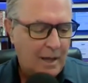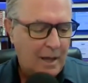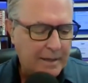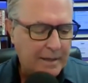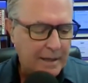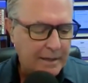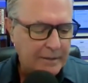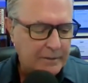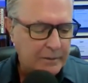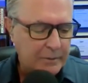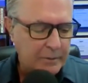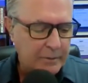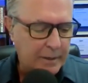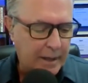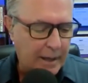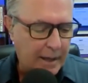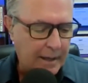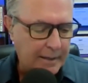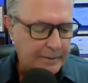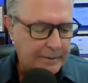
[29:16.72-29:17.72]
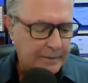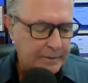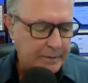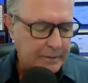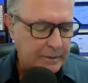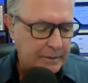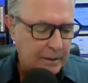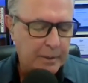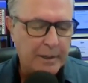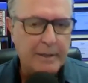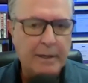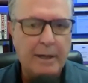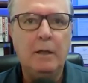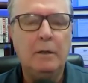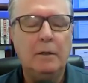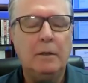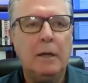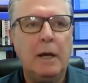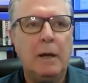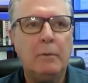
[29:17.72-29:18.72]
I can't do that, but
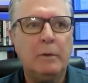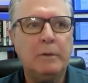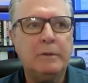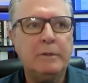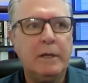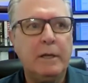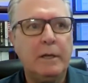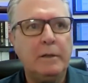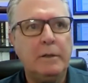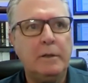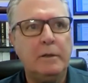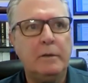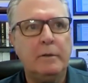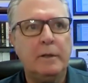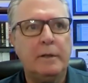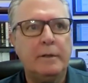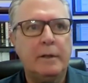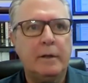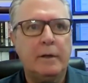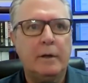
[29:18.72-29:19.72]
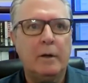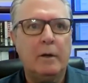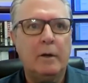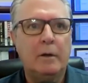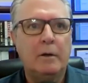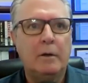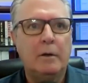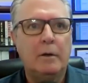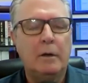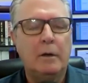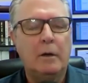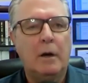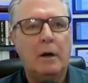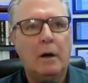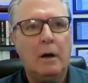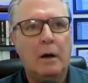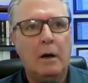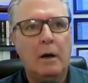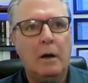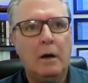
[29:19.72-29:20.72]
I will tell you that there
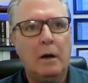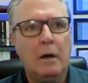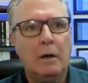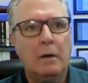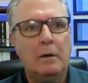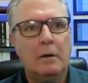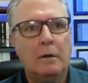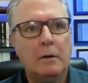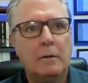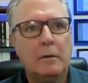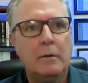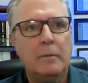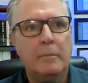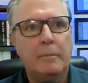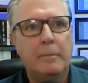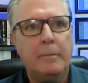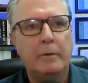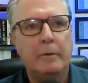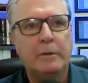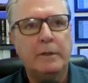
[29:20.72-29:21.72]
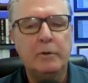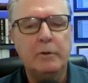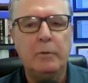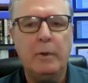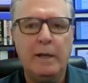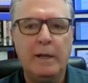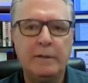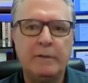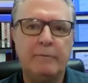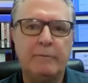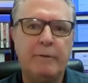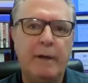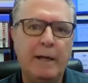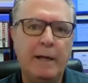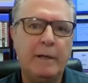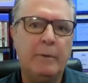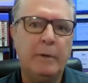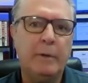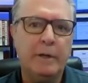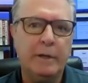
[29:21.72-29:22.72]
are two ways of
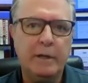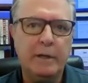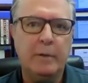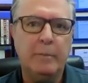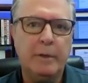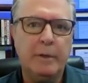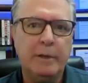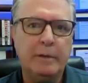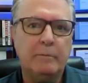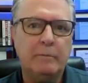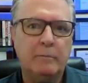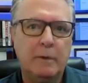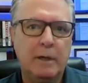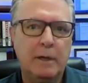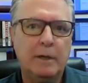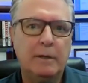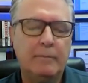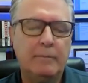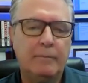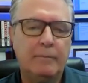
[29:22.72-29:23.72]
valuing a company, right?